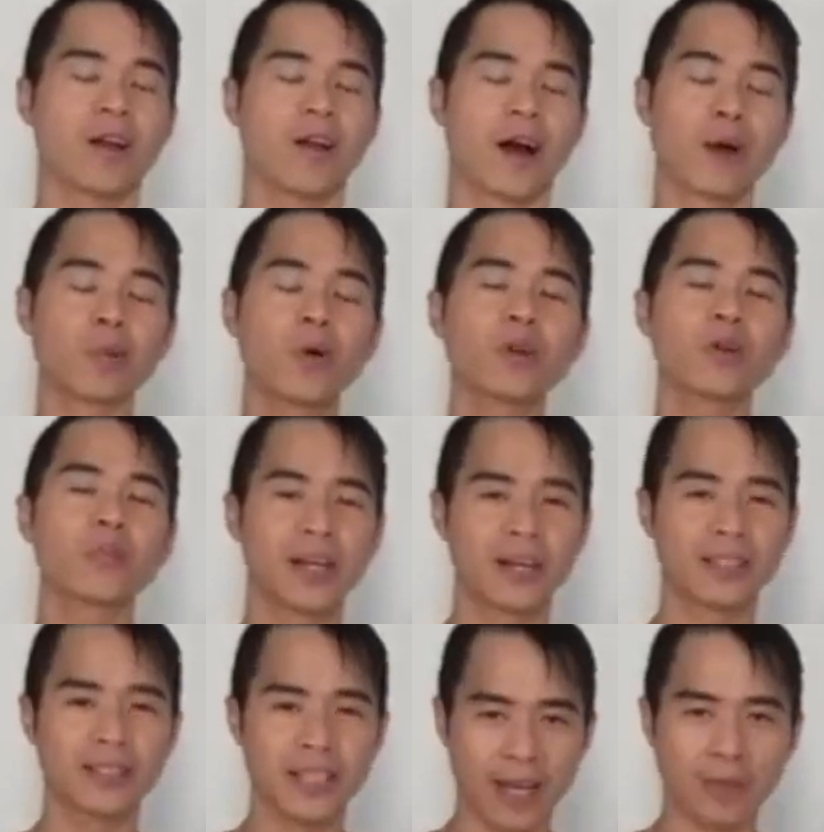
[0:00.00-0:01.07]
I'm going to be
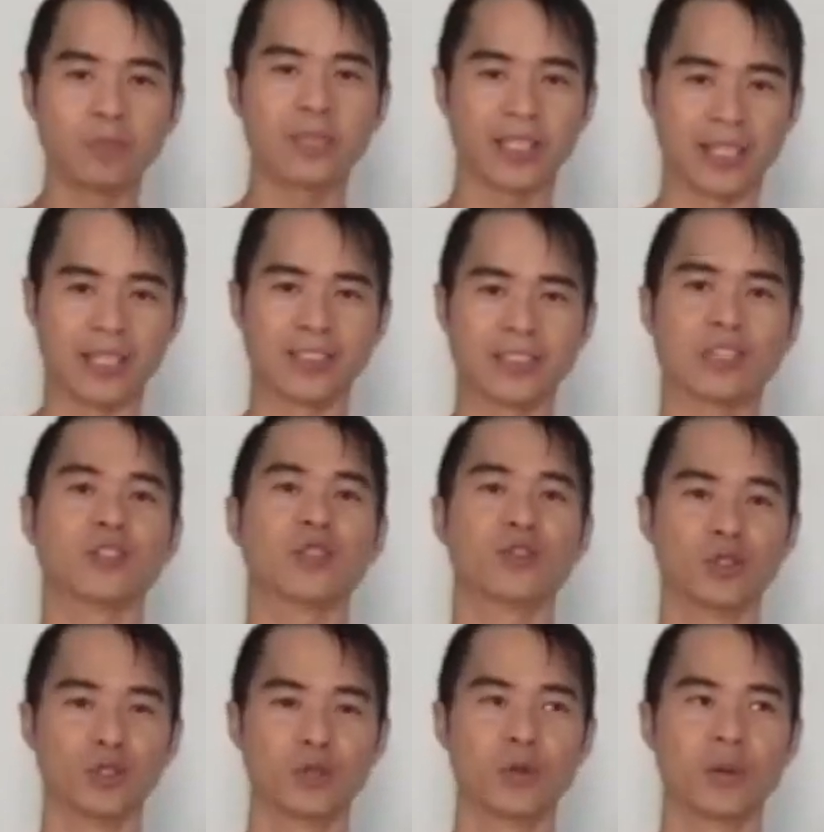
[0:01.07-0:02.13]
attempting to
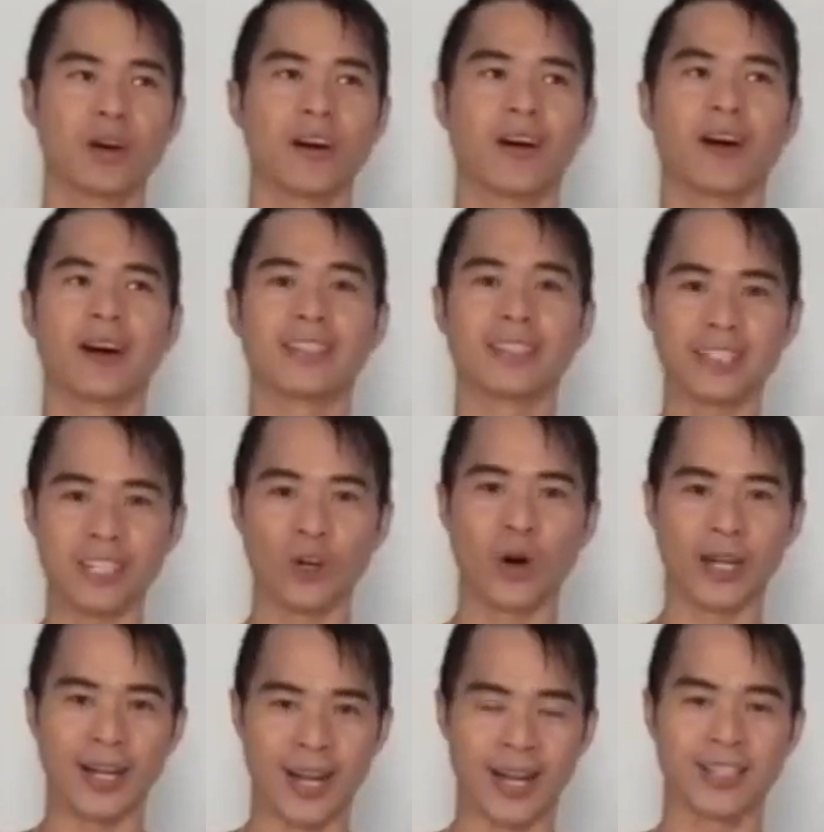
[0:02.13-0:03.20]
do a deal
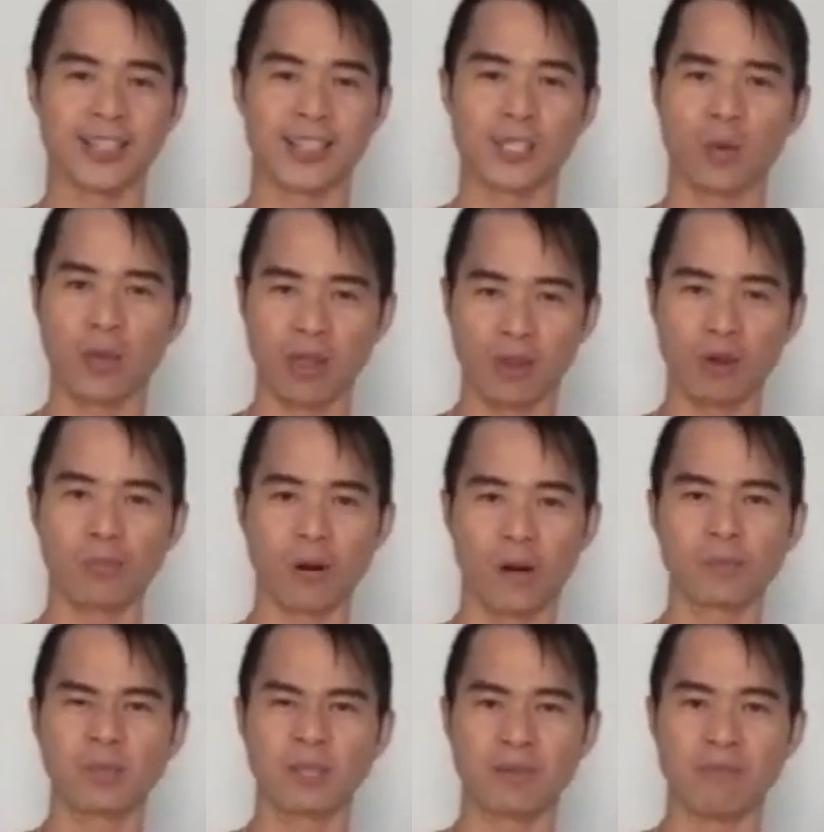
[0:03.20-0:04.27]
analysis with you
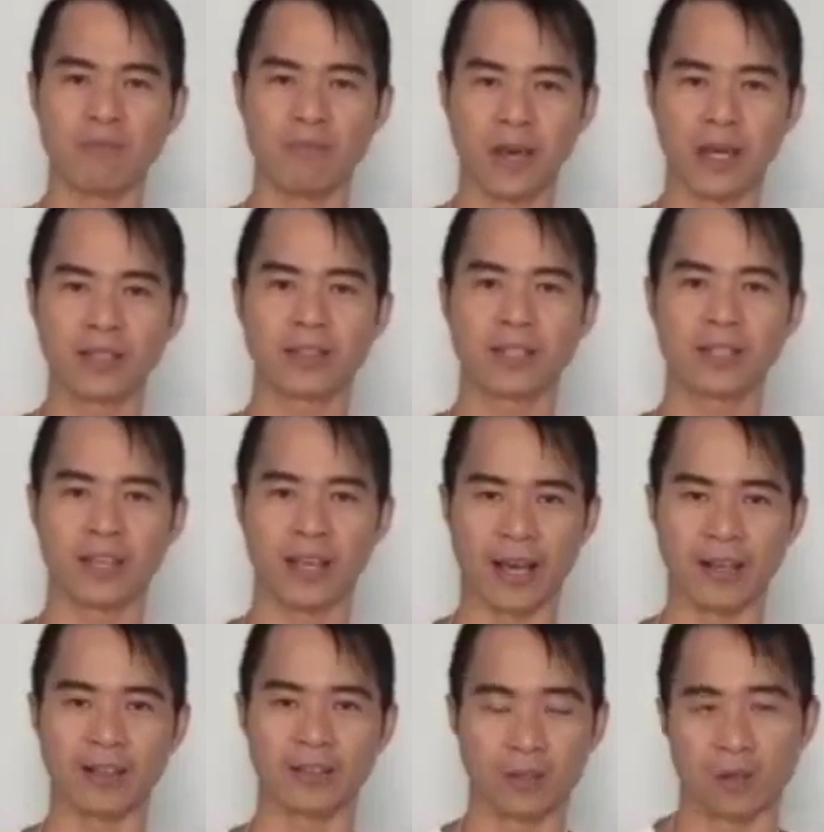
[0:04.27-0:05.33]
probably mid to the
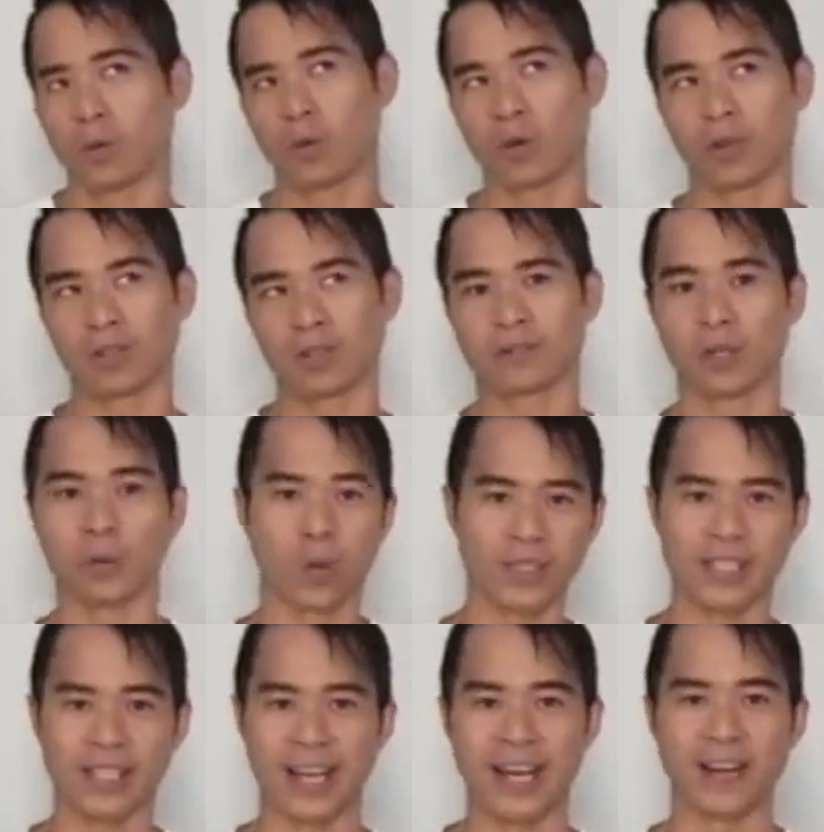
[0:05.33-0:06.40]
end or
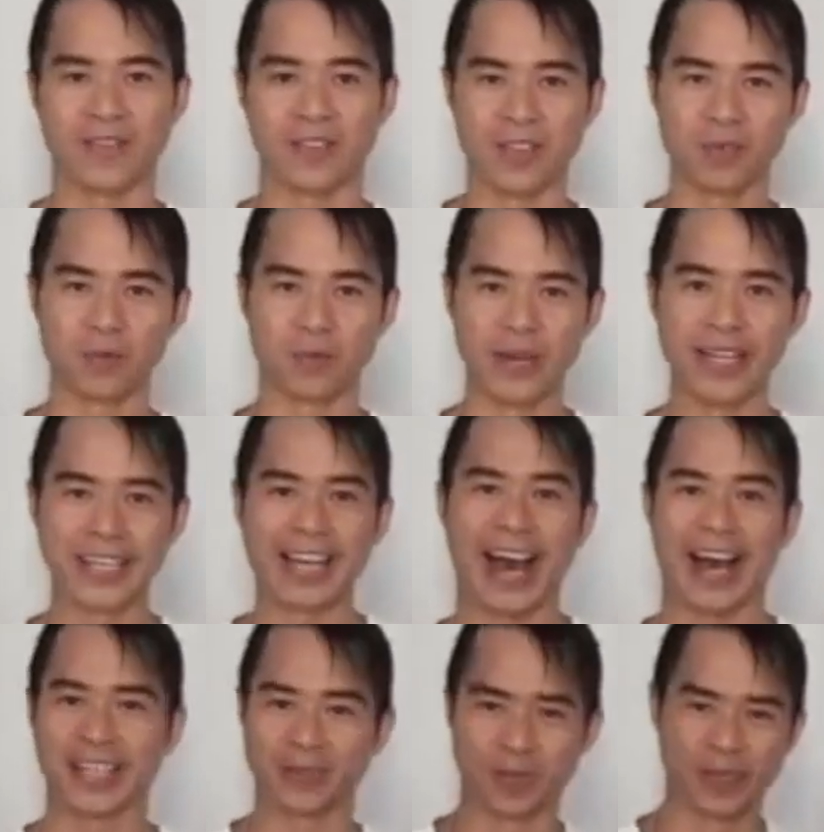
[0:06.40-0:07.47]
towards the end of this week
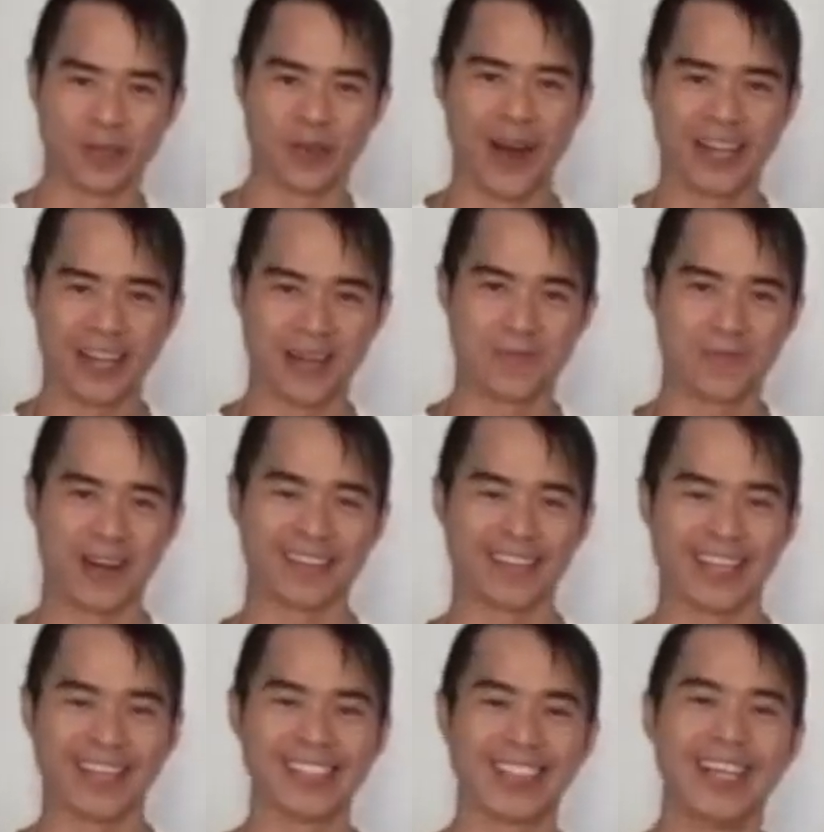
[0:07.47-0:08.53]
as we're talking about
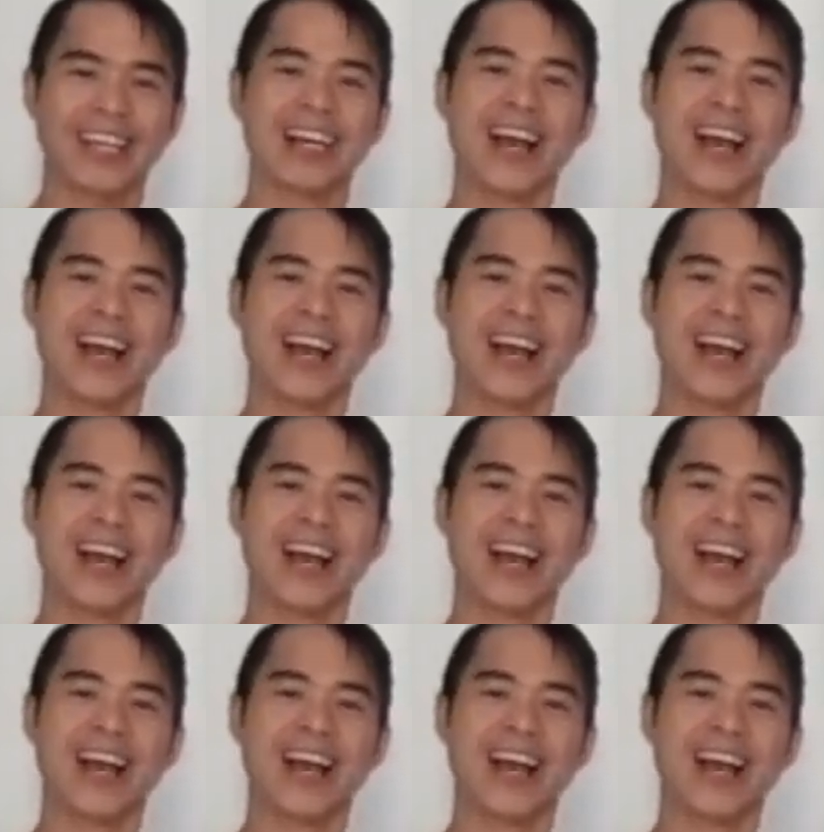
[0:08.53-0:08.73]
this.